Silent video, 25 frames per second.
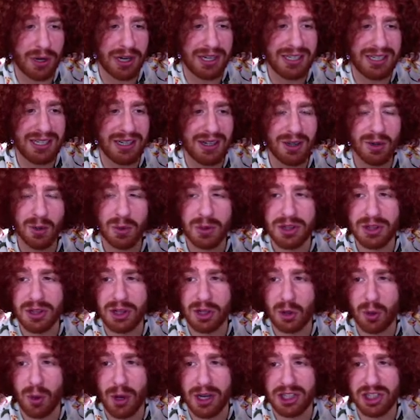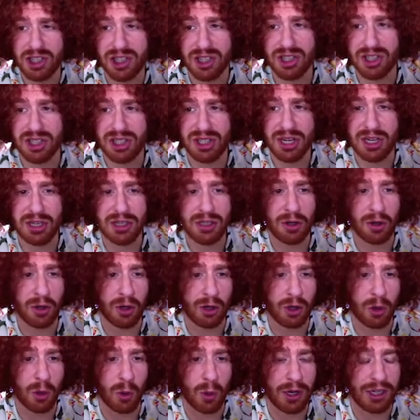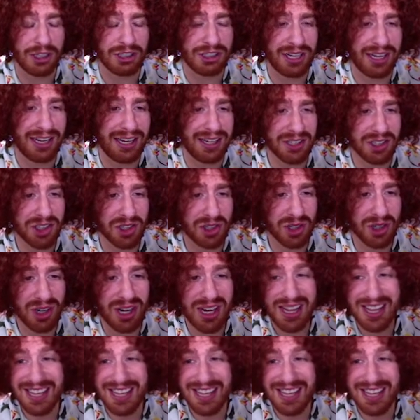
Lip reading: here with the questions that you're going to answer.